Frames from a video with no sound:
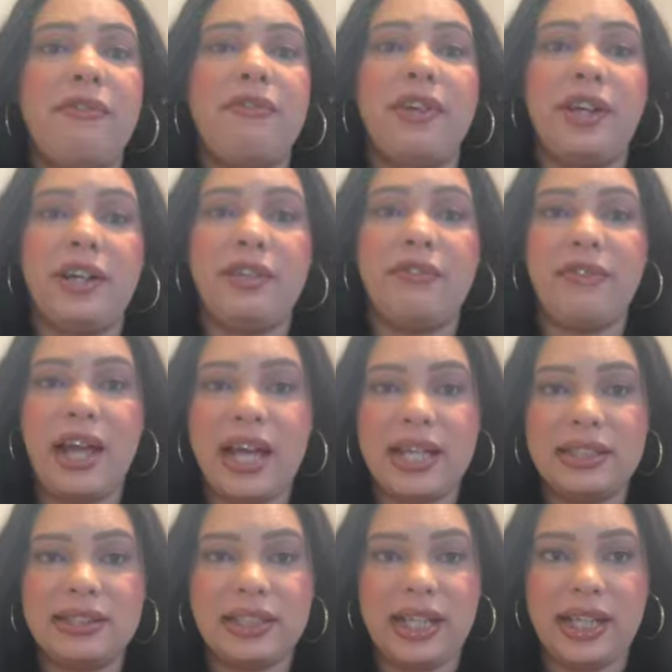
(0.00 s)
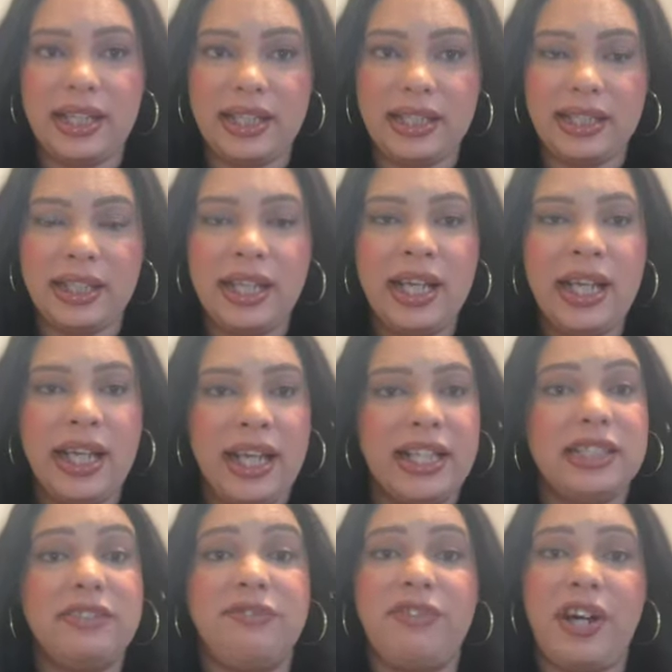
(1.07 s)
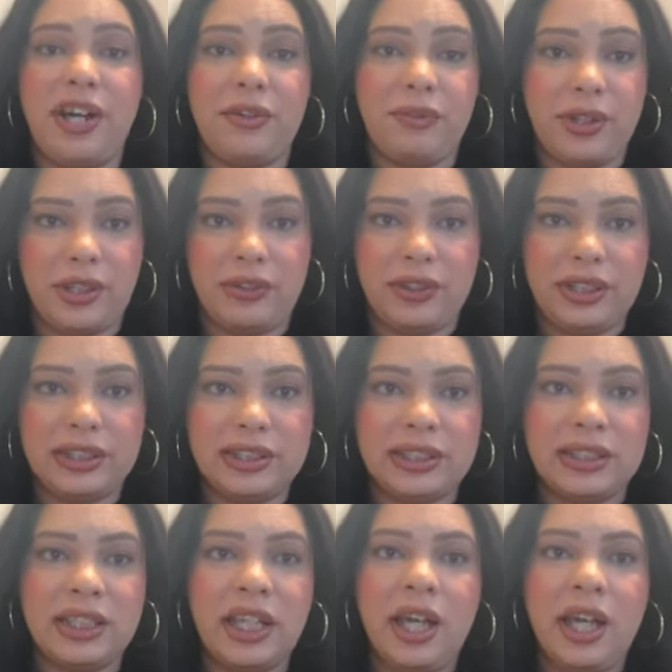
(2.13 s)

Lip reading: very fast and it's very rigorous.